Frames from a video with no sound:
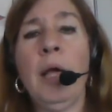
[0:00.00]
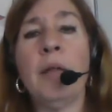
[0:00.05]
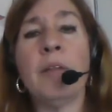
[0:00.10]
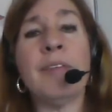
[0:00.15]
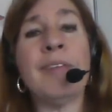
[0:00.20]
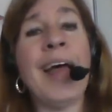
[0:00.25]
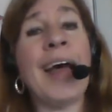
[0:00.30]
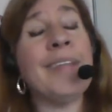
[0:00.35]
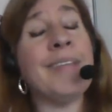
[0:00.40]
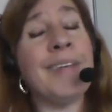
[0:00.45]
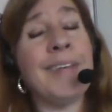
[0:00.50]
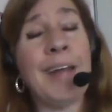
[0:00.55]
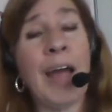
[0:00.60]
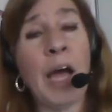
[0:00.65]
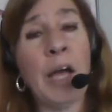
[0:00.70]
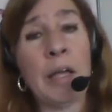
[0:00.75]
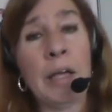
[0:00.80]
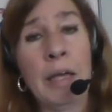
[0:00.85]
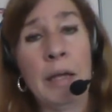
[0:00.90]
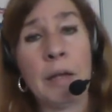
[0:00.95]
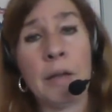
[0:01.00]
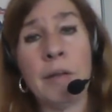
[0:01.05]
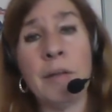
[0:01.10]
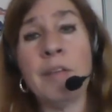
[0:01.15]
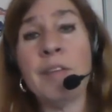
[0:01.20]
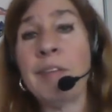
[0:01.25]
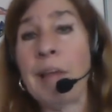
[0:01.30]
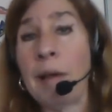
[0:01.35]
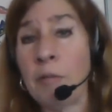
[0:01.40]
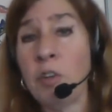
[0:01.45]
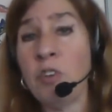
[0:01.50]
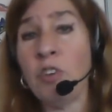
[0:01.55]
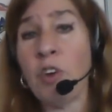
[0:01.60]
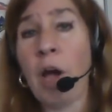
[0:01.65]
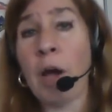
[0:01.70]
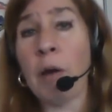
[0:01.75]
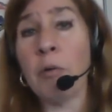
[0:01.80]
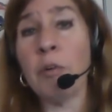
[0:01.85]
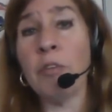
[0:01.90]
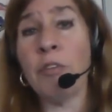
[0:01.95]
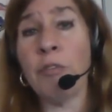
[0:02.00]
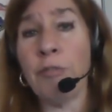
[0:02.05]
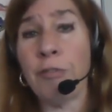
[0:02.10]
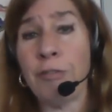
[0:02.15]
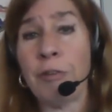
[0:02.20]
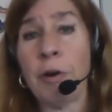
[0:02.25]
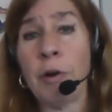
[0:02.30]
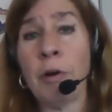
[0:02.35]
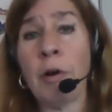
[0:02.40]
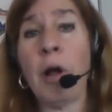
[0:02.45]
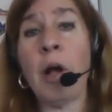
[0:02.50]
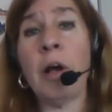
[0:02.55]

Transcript: It's not to knock it. Seven chakras are for